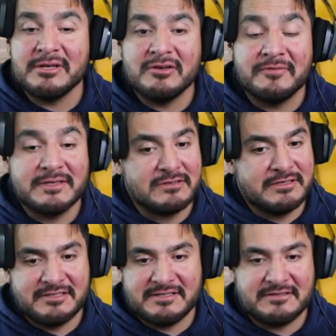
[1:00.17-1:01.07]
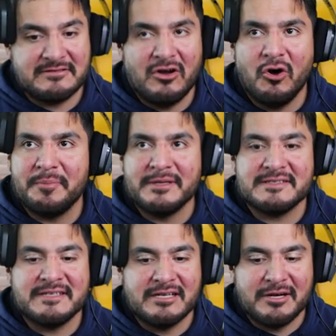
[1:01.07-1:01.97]
Bidoof is going to just open
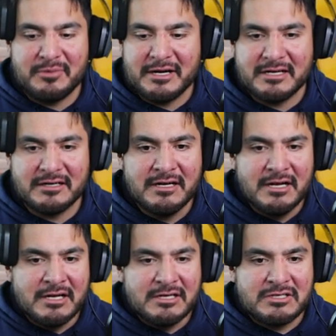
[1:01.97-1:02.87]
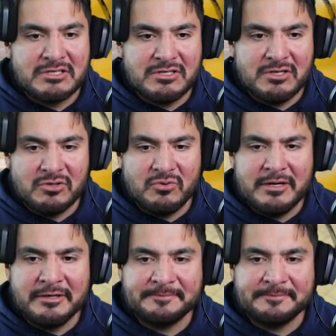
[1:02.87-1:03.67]
this thing up right here. Shoo!